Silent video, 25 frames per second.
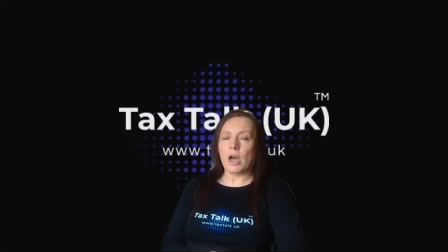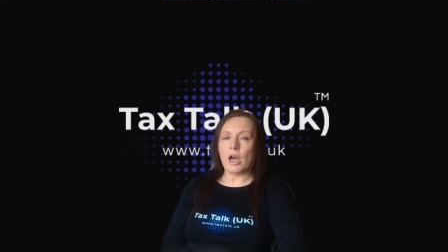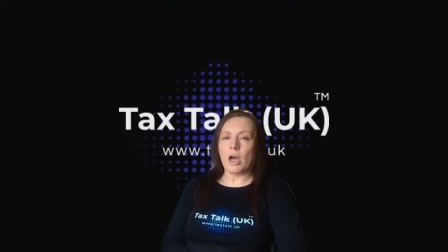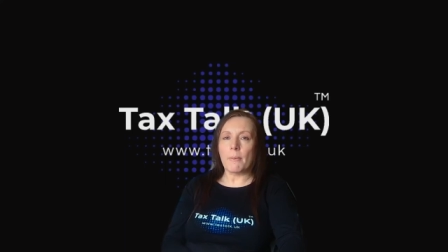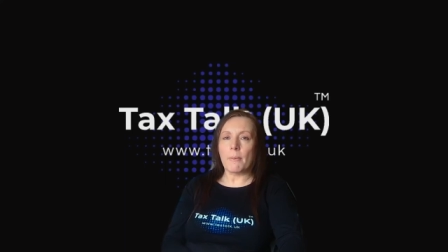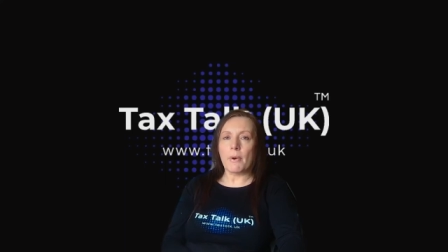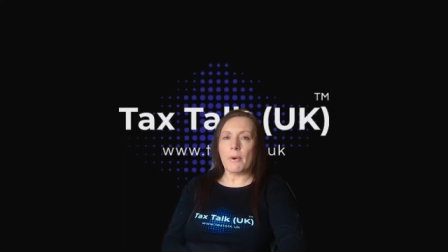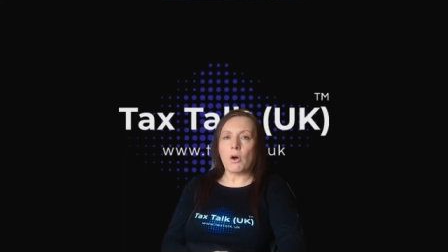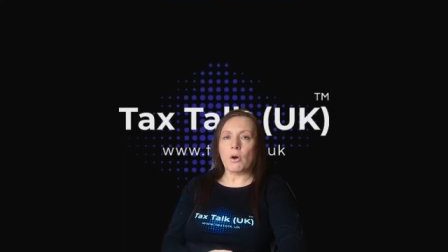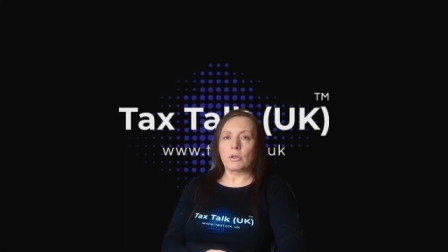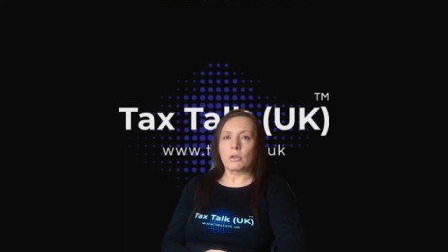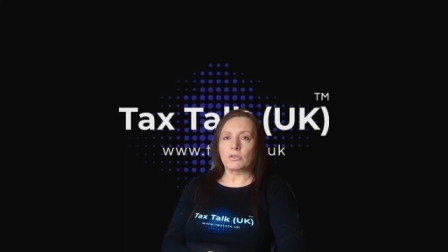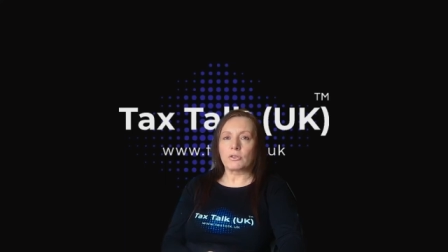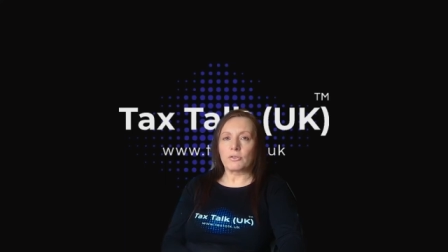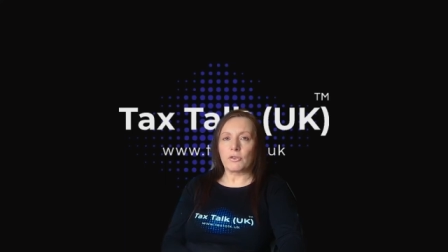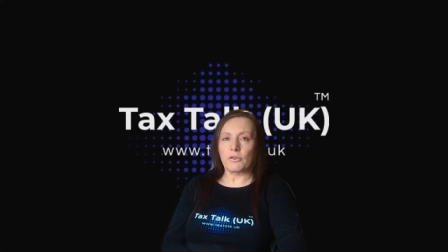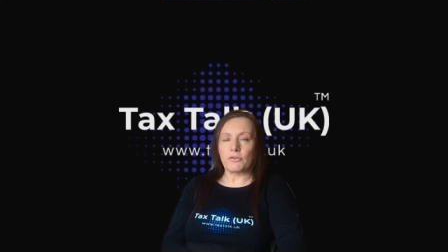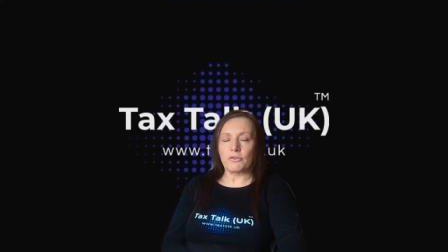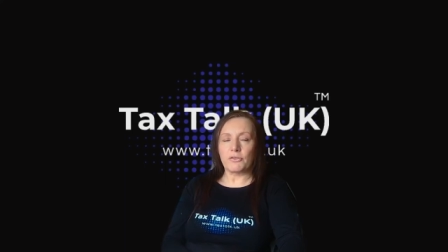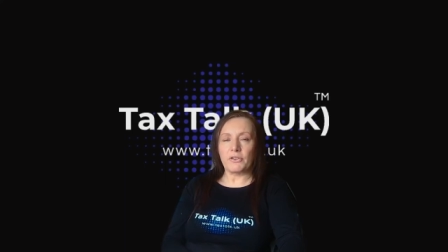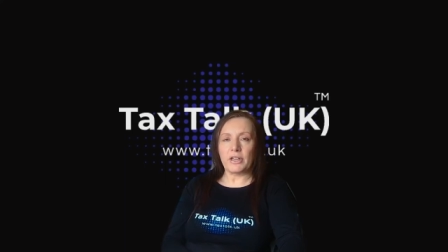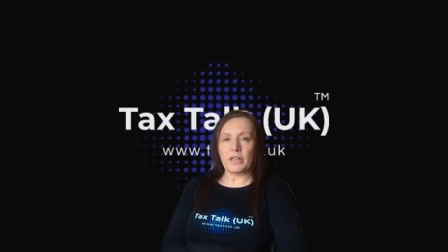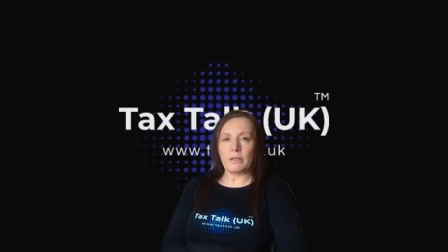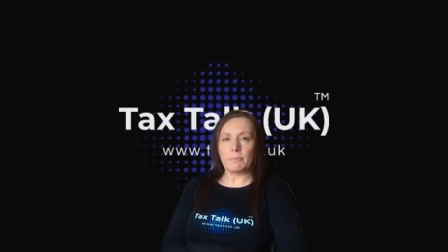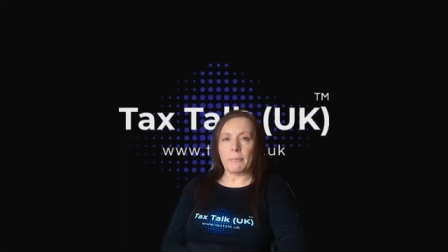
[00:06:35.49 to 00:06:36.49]
um, ask for
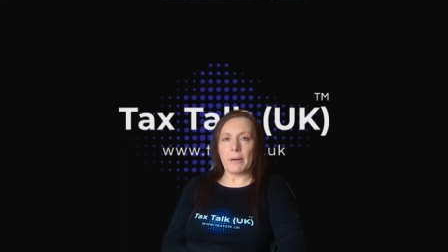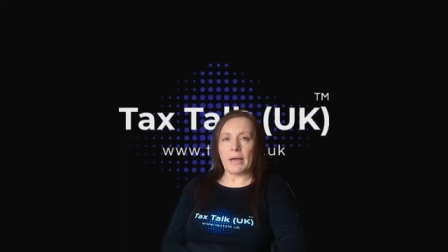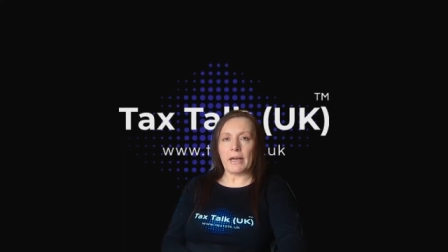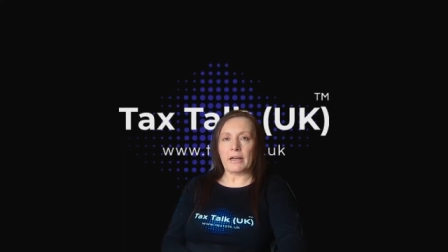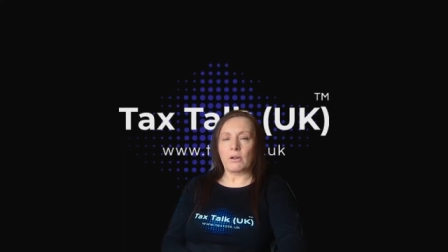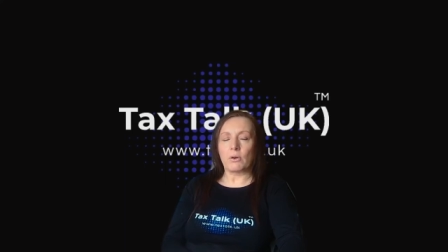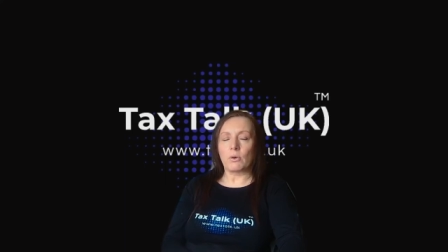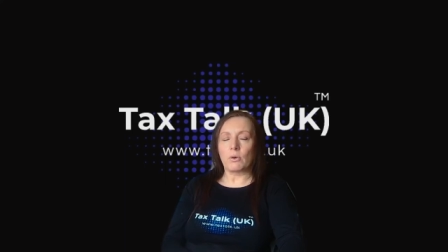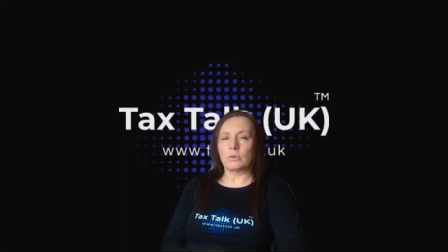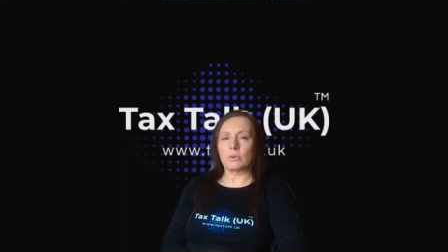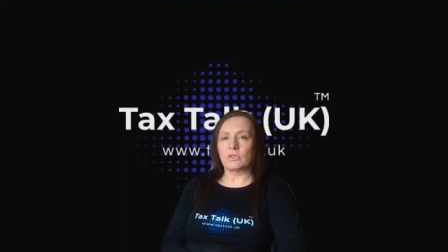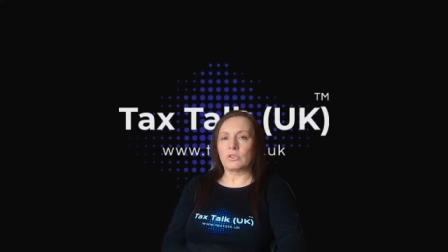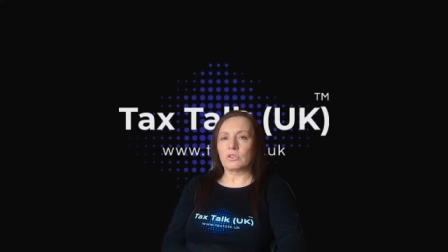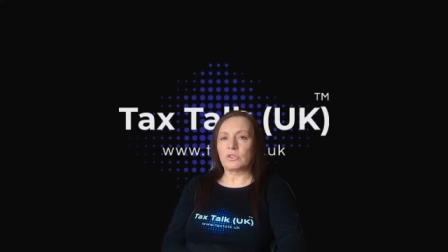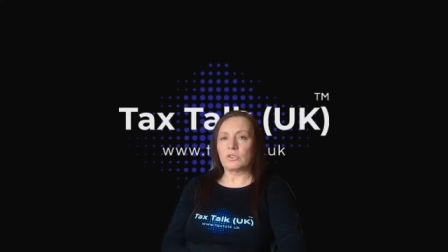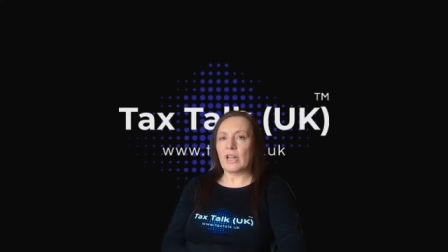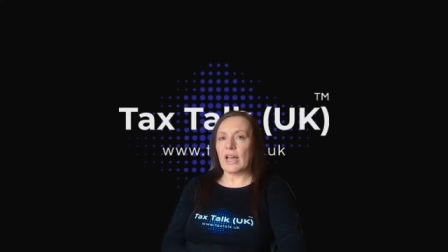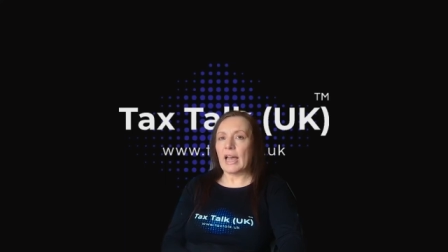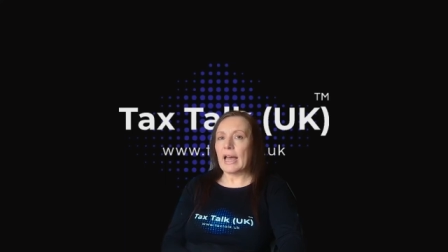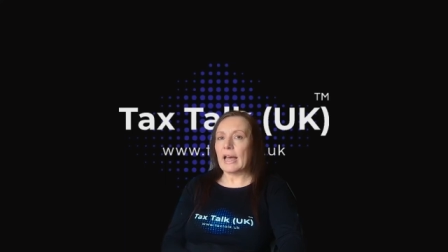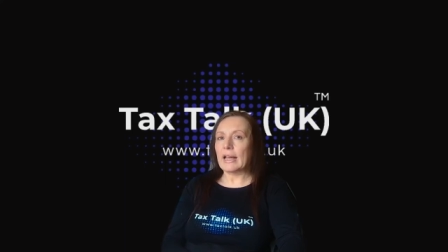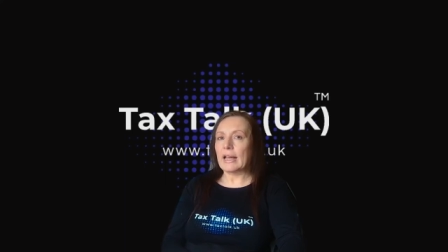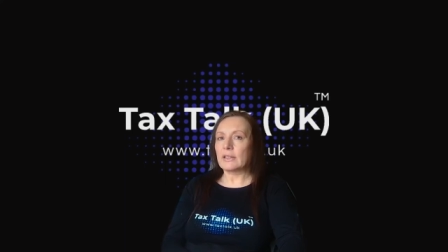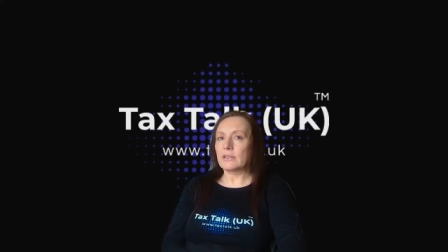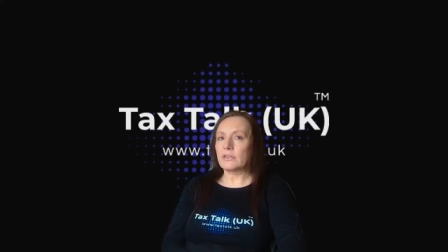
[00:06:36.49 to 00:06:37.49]
feedback on
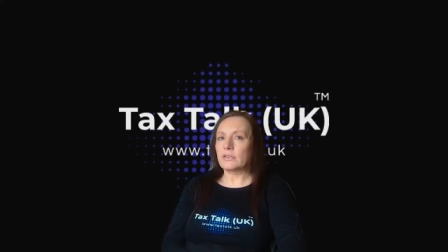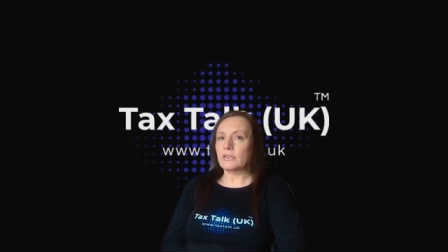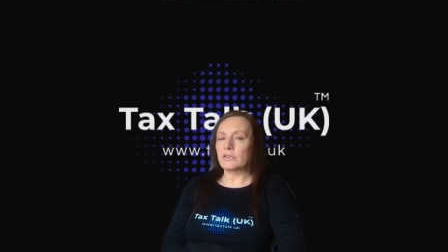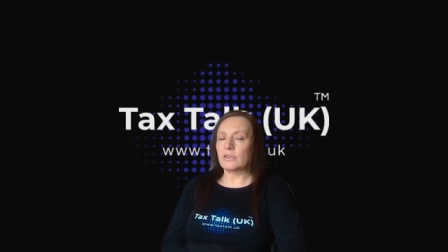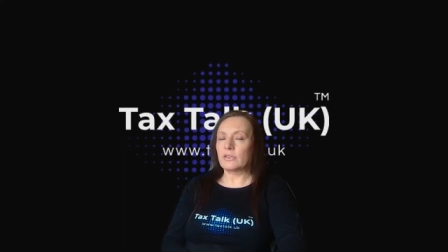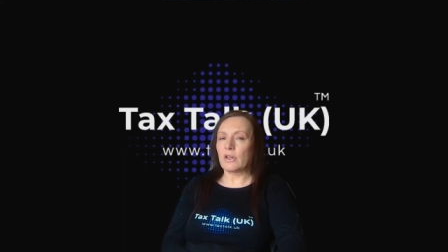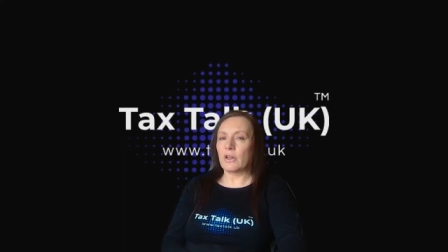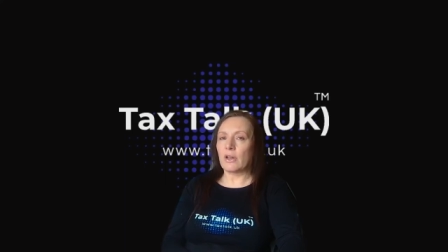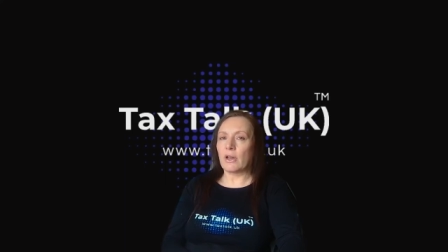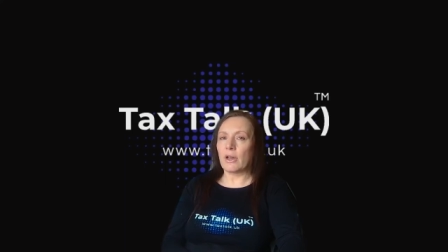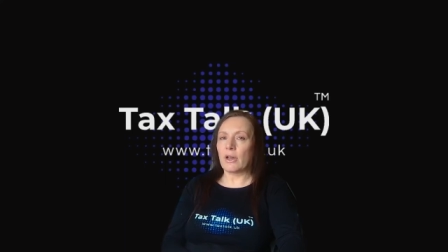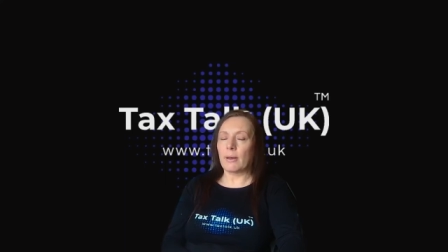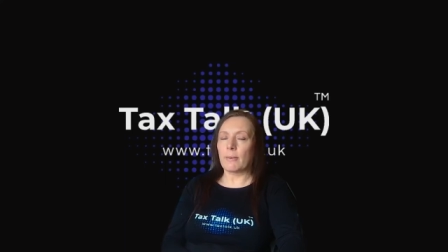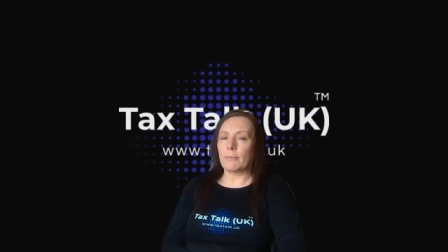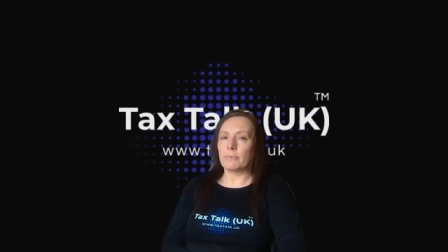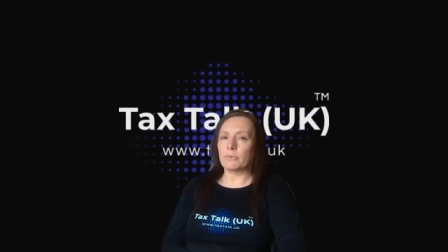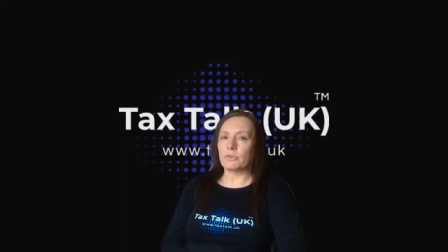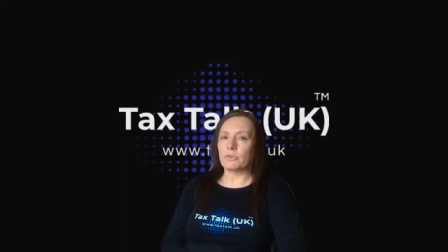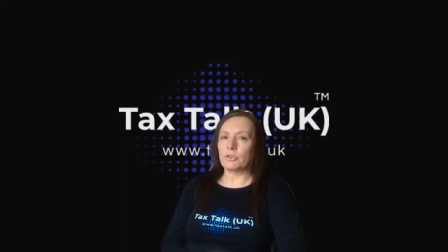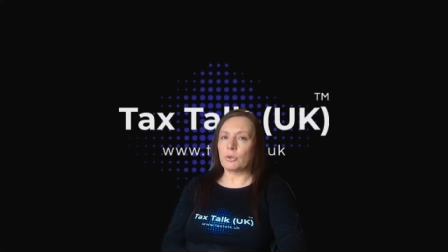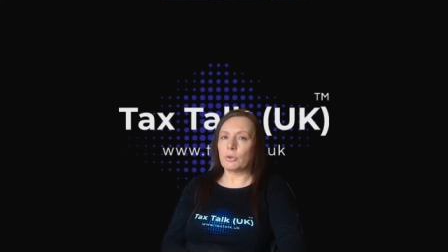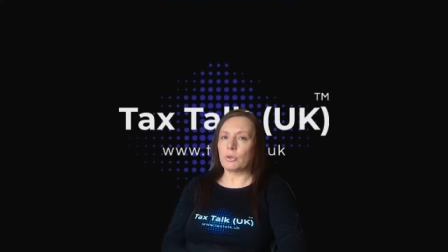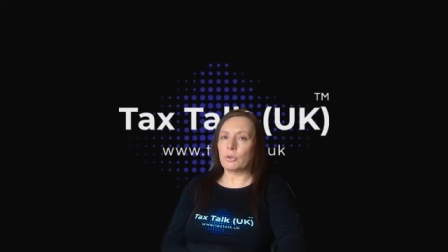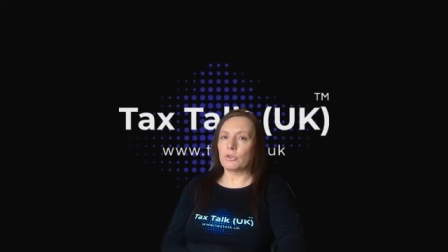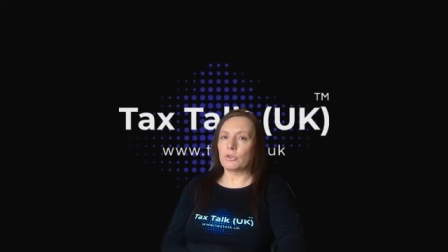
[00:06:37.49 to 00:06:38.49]
stats
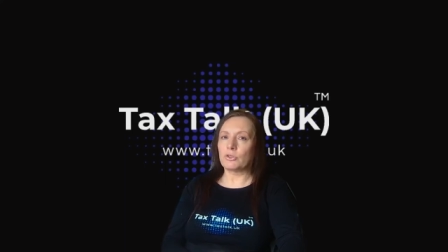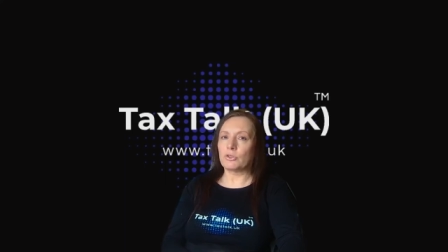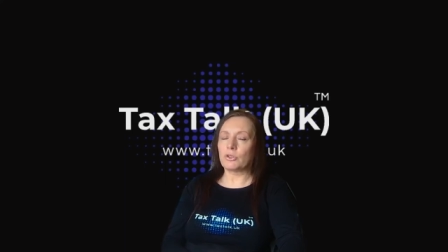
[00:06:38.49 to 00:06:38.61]
um, to,